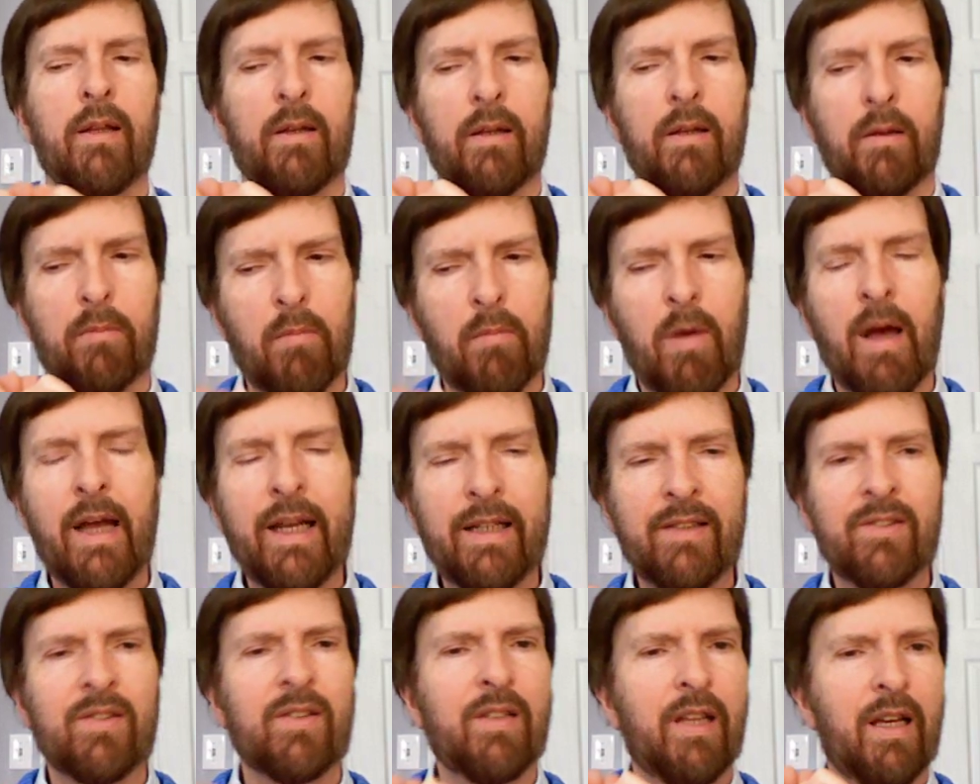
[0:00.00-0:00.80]
Their
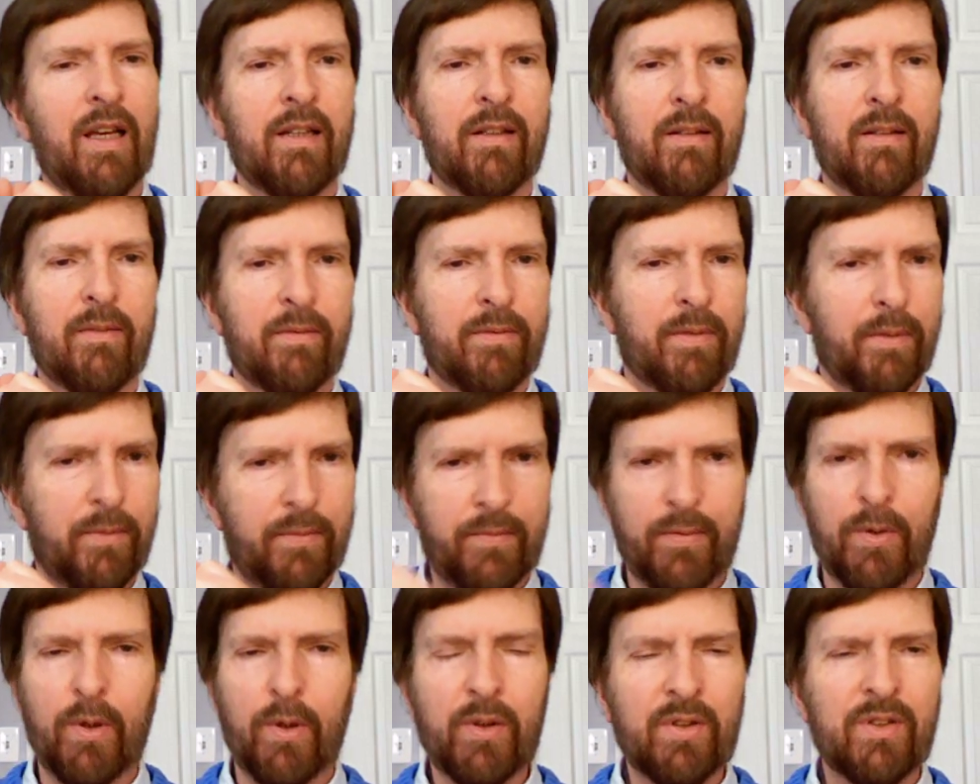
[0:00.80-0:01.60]
mindset for
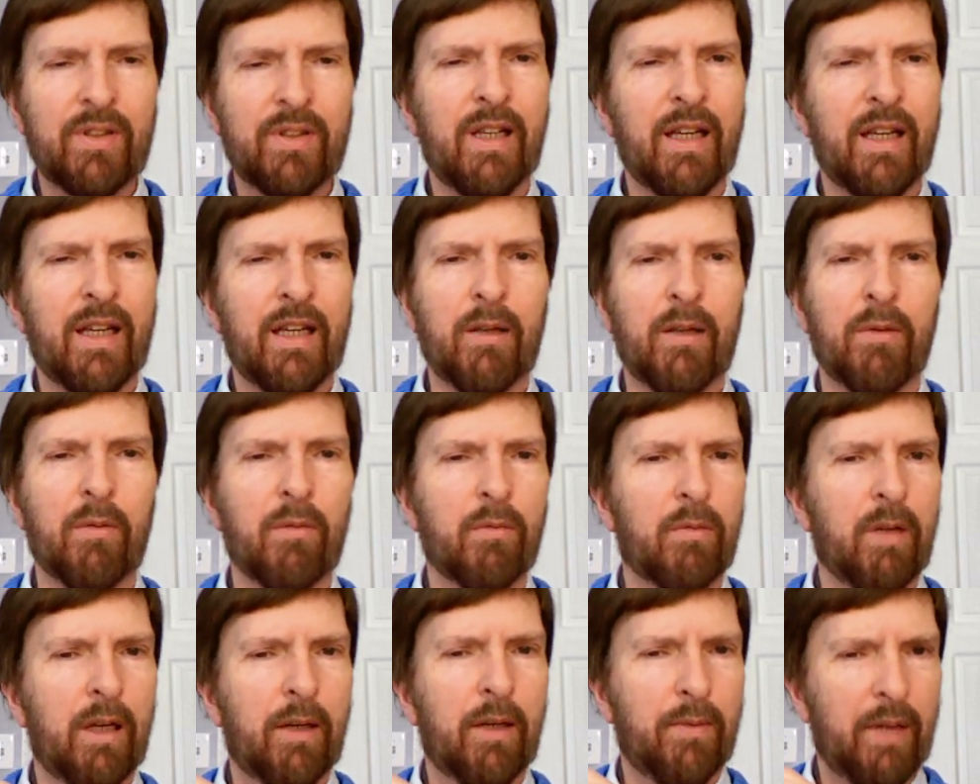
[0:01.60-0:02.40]
first day,
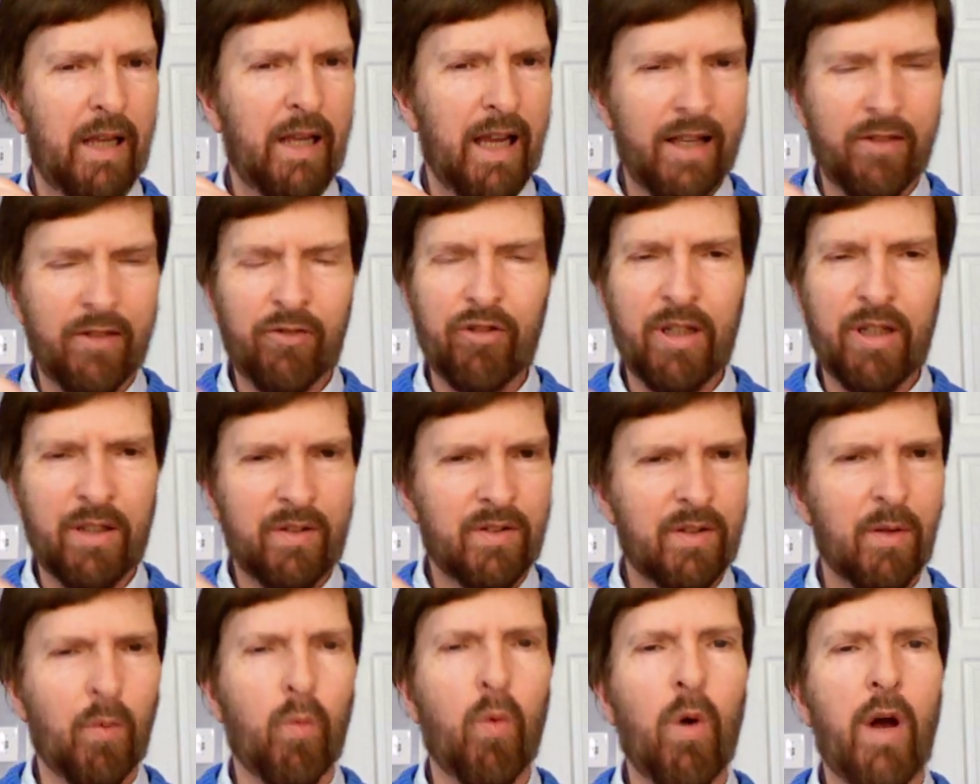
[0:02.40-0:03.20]
if you get a
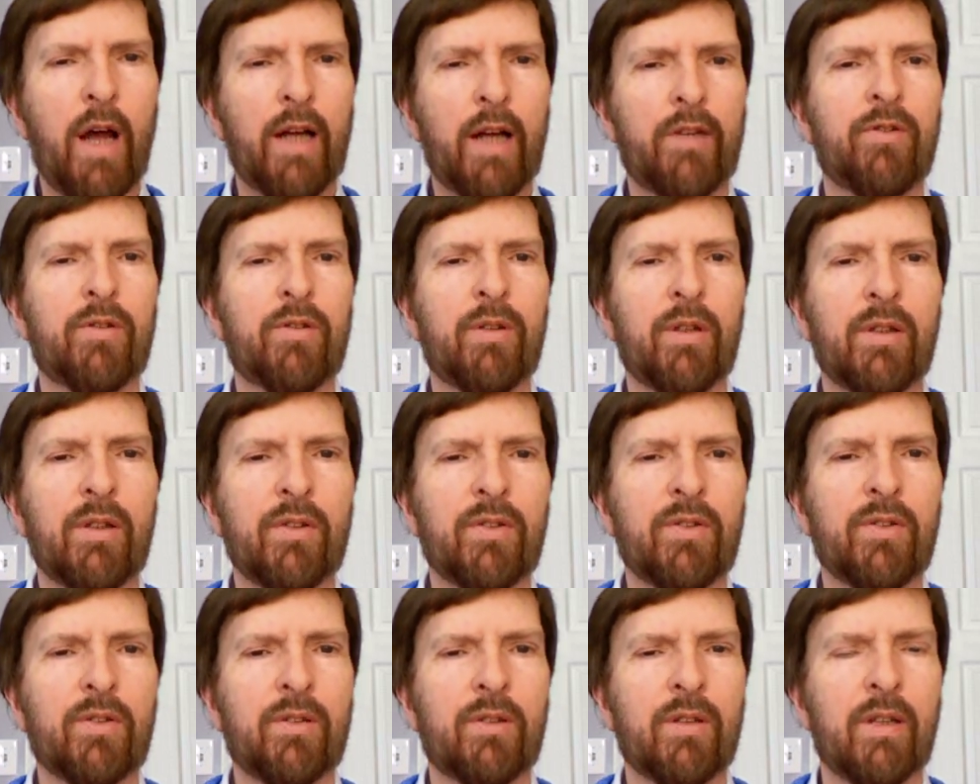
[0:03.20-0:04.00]
chance to watch
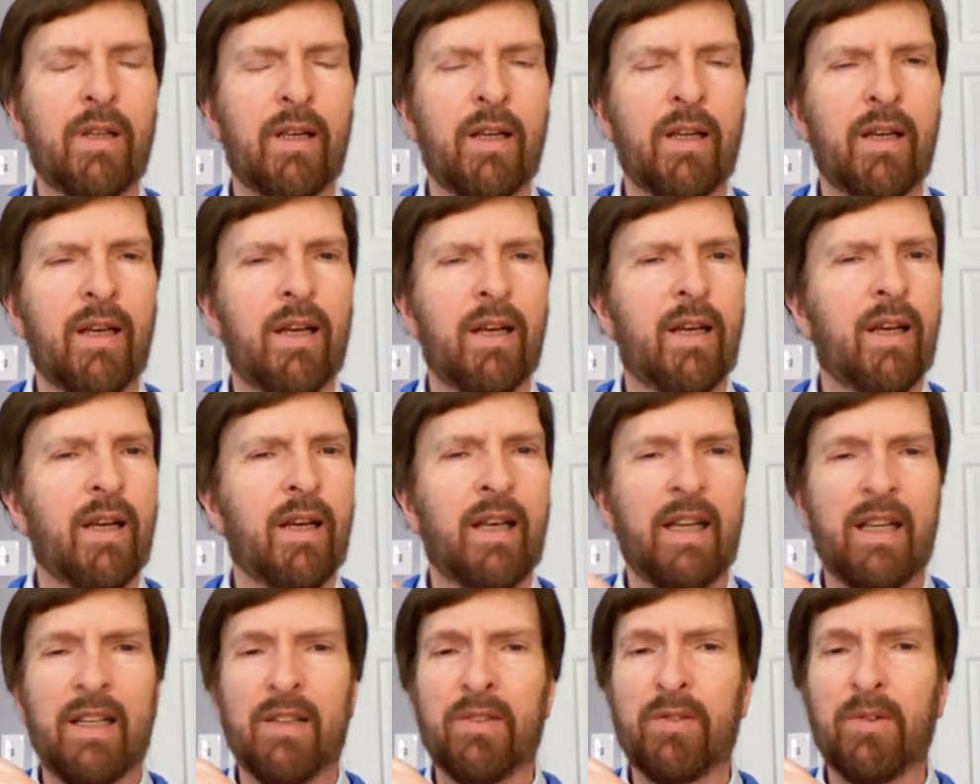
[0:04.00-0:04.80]
this,
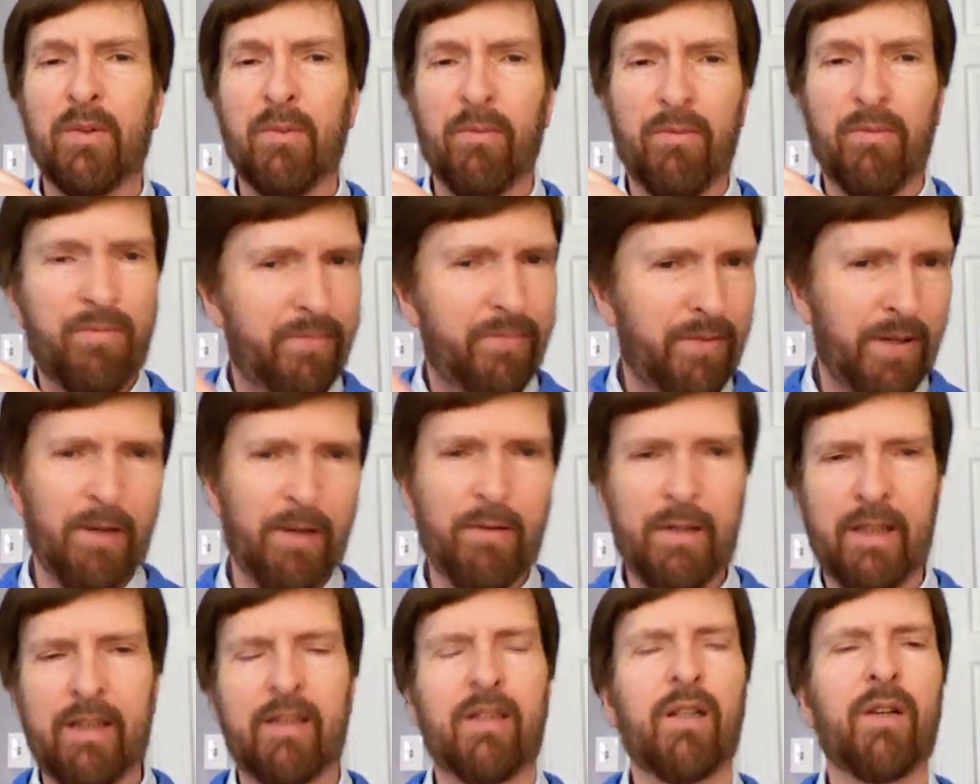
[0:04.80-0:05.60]
is
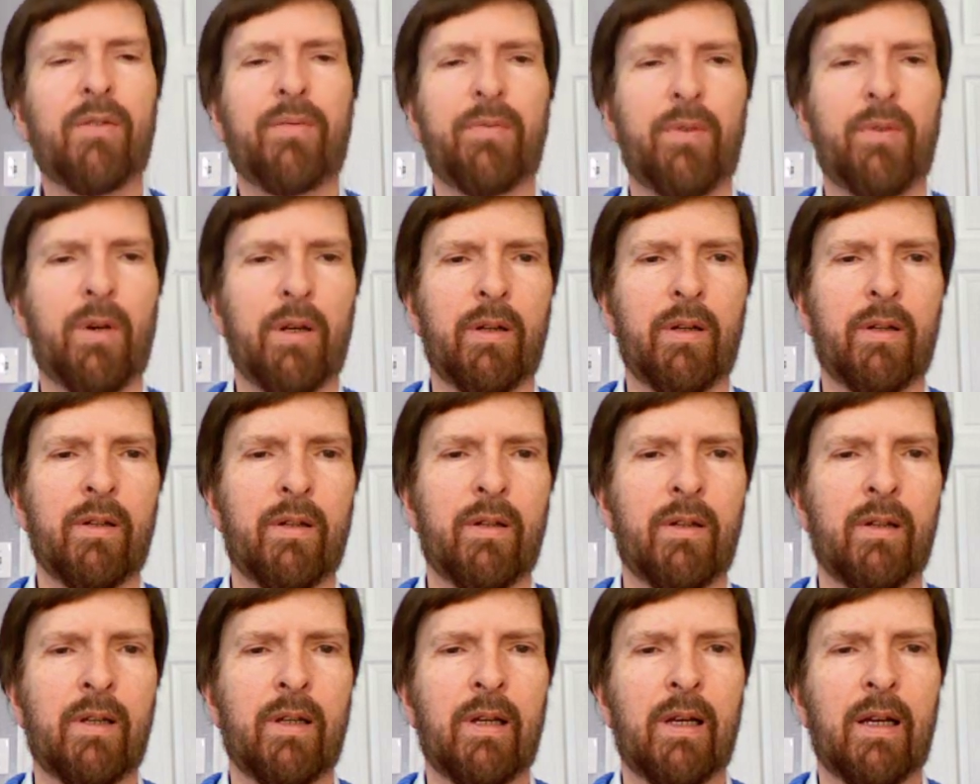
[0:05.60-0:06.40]
very different
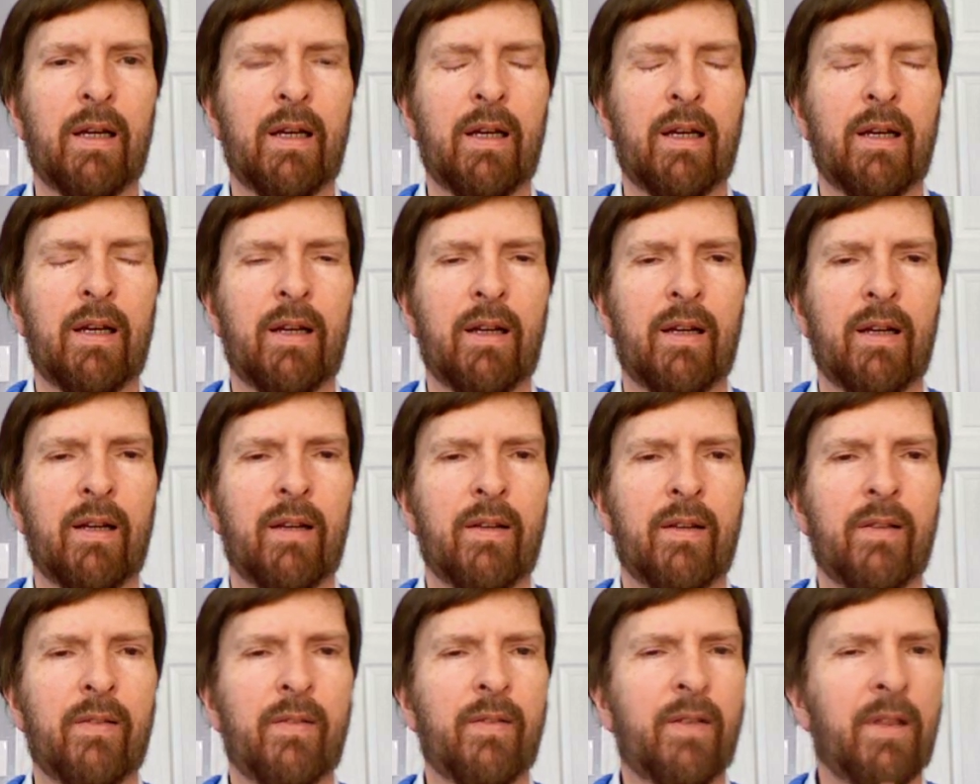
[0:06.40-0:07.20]

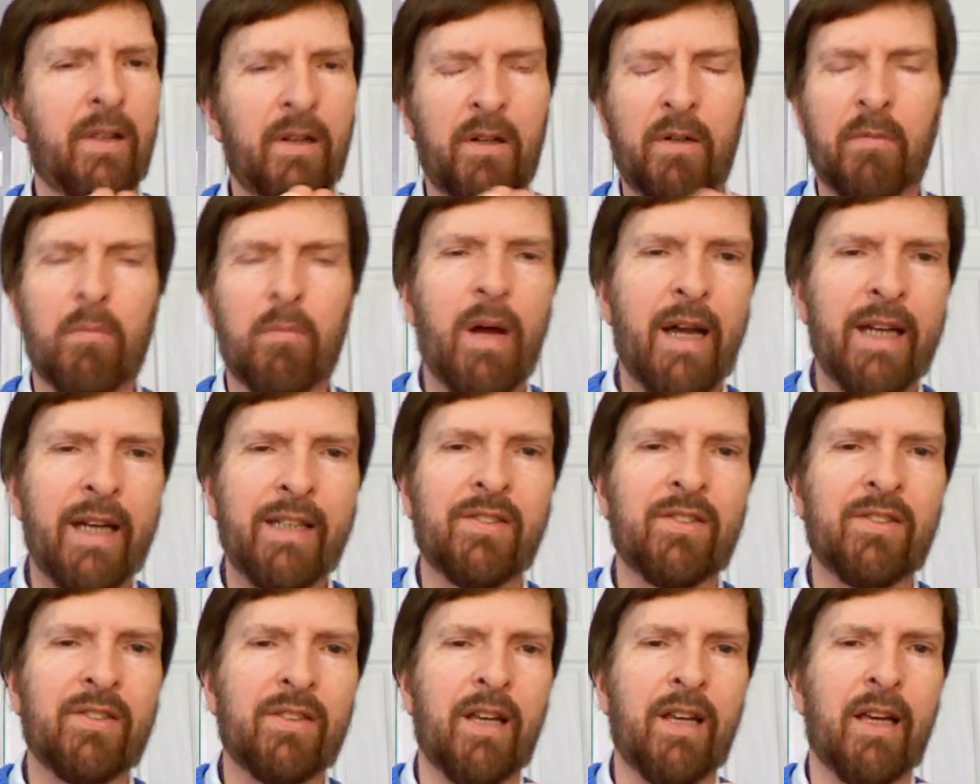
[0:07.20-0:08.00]
than their
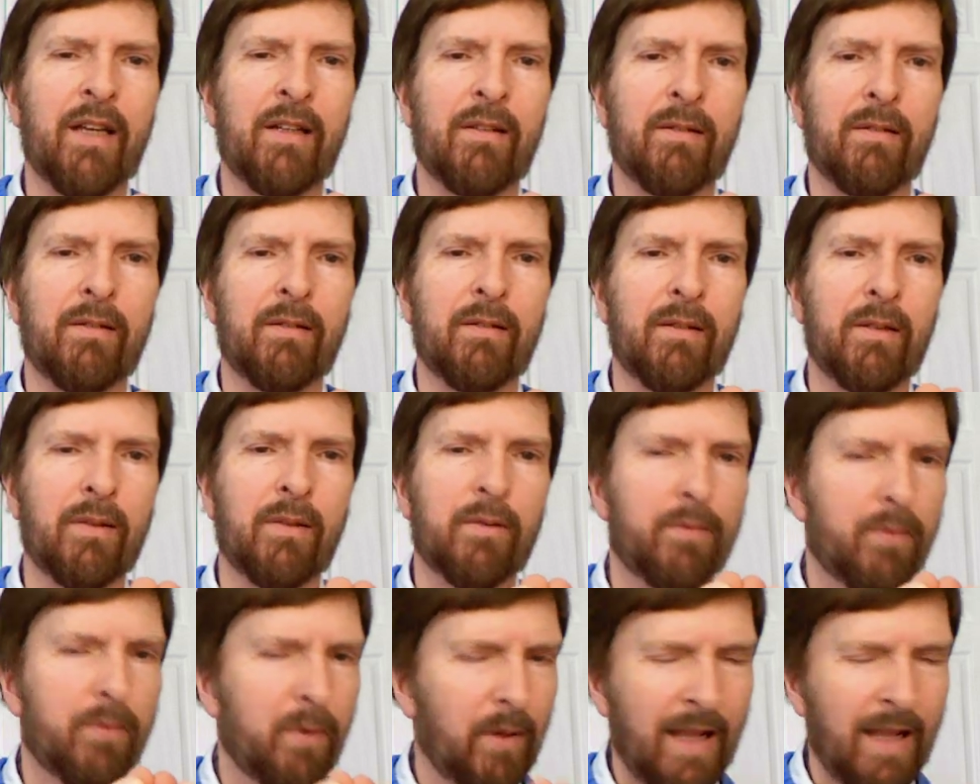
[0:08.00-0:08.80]
mindset
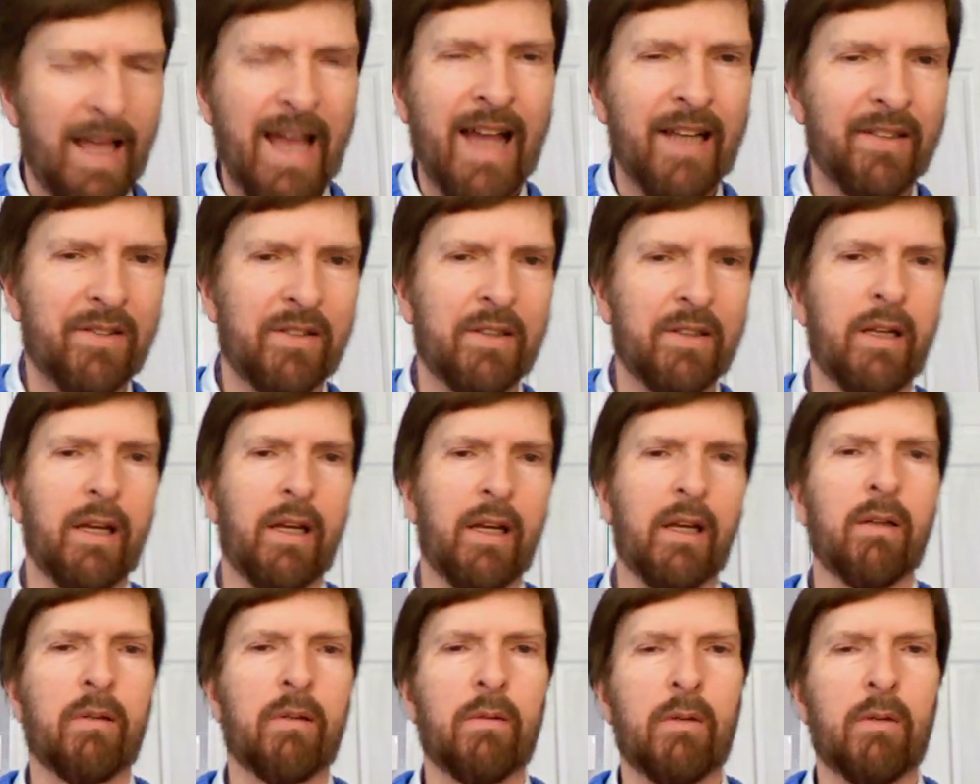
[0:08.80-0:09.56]
for last day.